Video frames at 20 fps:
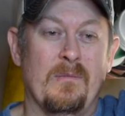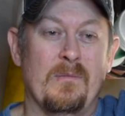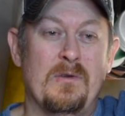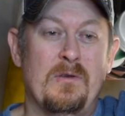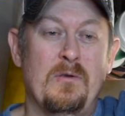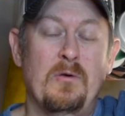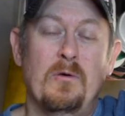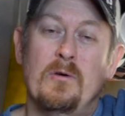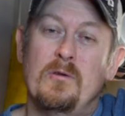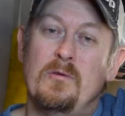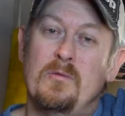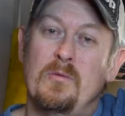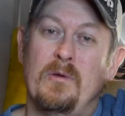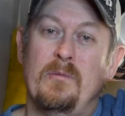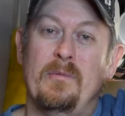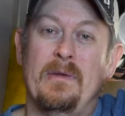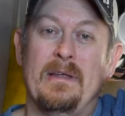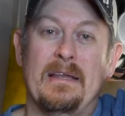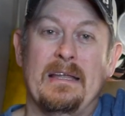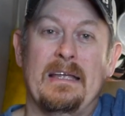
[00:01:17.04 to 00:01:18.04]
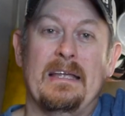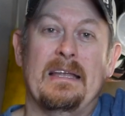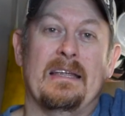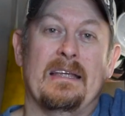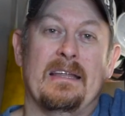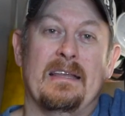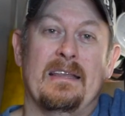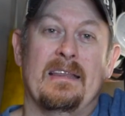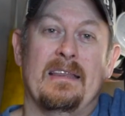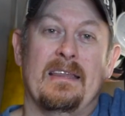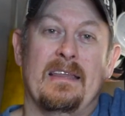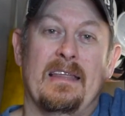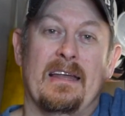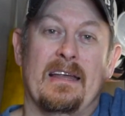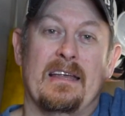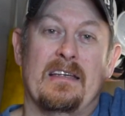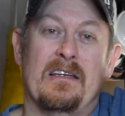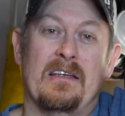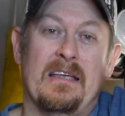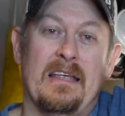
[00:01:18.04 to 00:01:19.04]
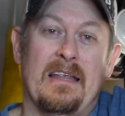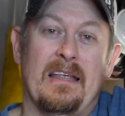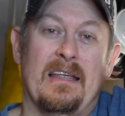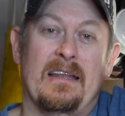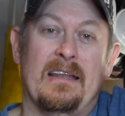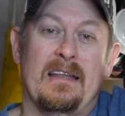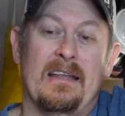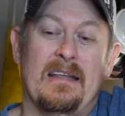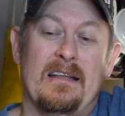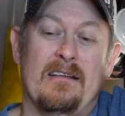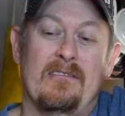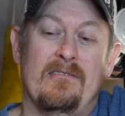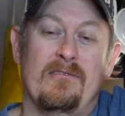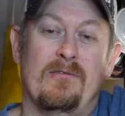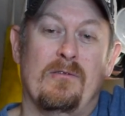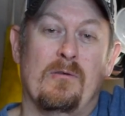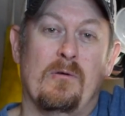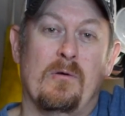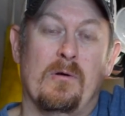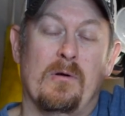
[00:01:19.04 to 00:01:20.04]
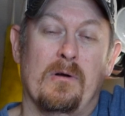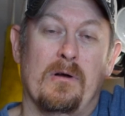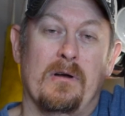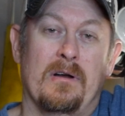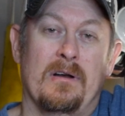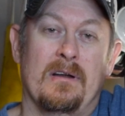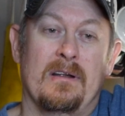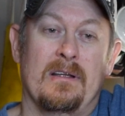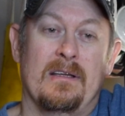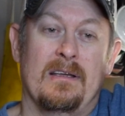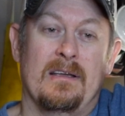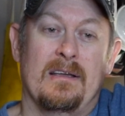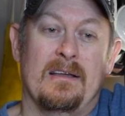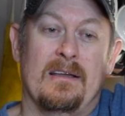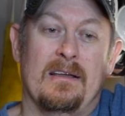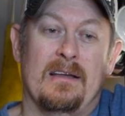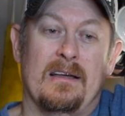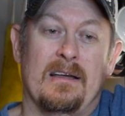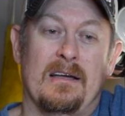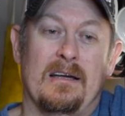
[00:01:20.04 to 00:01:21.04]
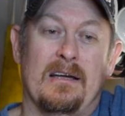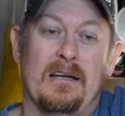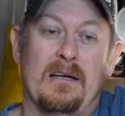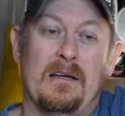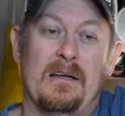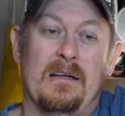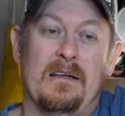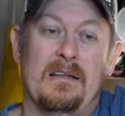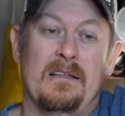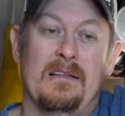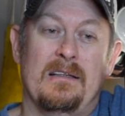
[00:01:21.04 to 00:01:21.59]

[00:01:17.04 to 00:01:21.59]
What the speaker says: tools would be needed that I could get for not